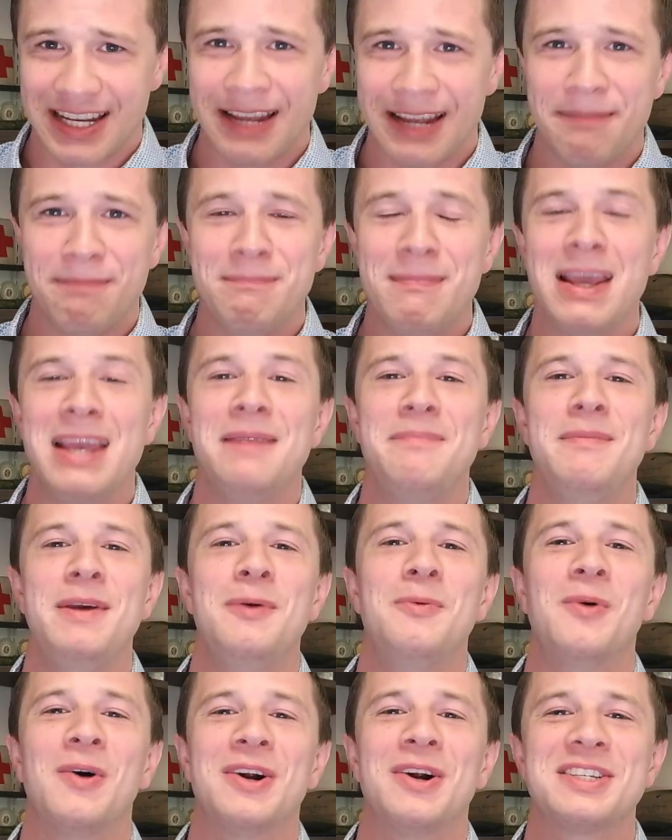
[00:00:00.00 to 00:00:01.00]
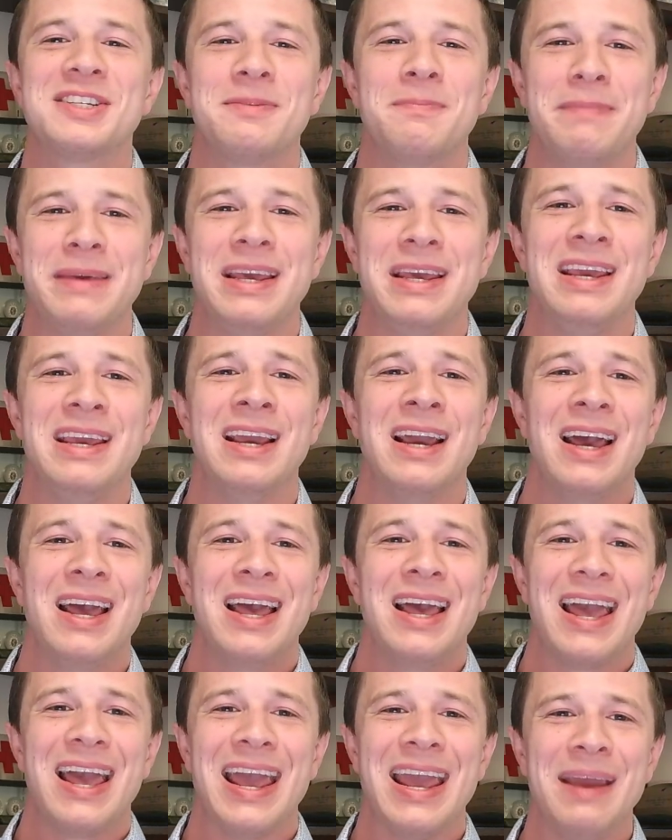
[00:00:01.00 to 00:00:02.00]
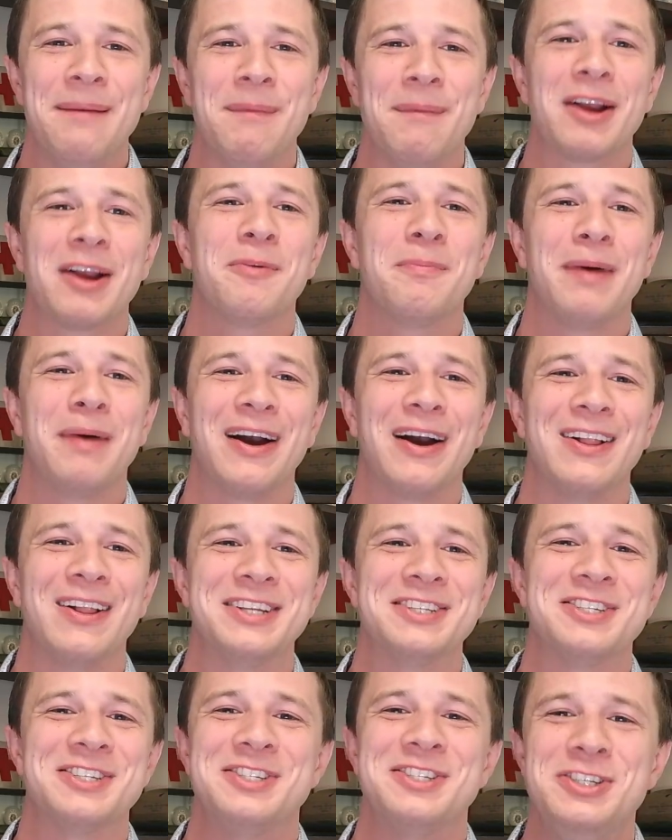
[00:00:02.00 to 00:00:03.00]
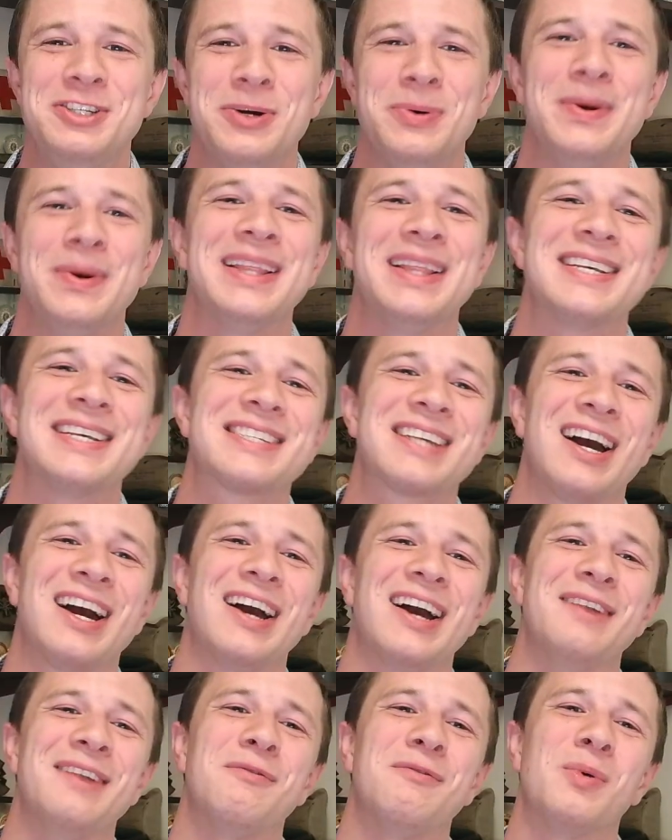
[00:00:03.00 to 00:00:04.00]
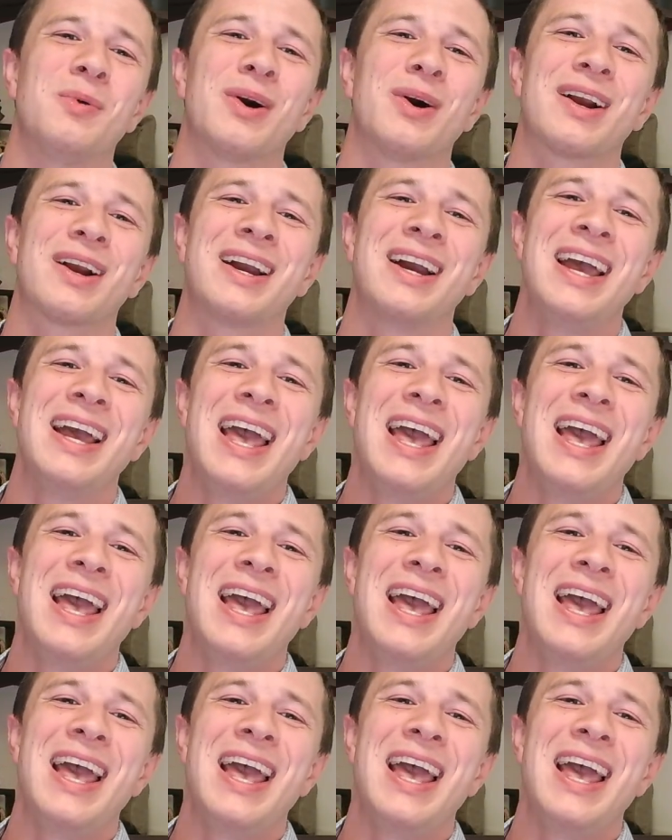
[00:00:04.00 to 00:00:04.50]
It made me want to be a microbiologist doing this kind of work.